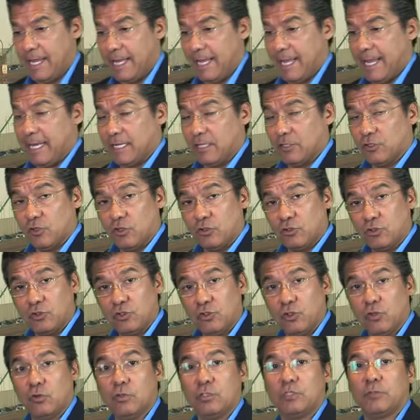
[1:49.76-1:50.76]
and it's also
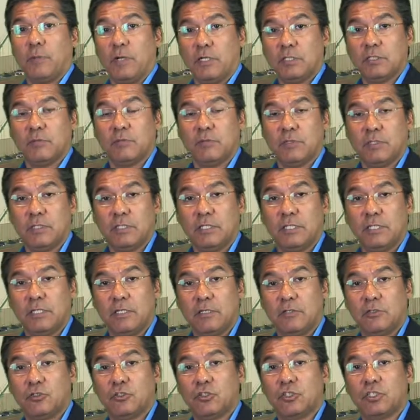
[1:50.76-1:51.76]
your responsibility to
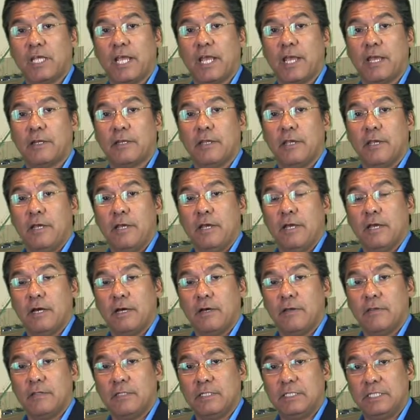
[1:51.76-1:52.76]
understand
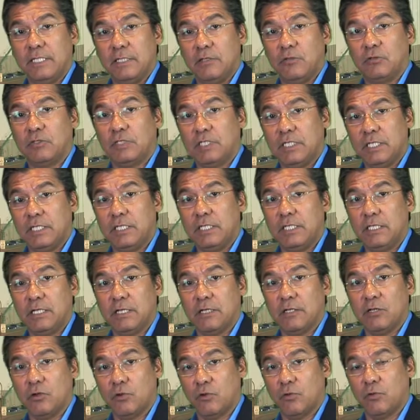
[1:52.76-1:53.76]
the D.O.T.
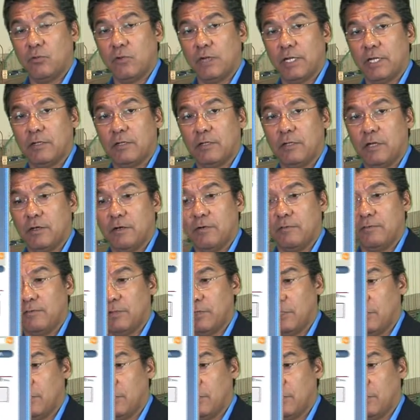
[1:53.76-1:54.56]
Code of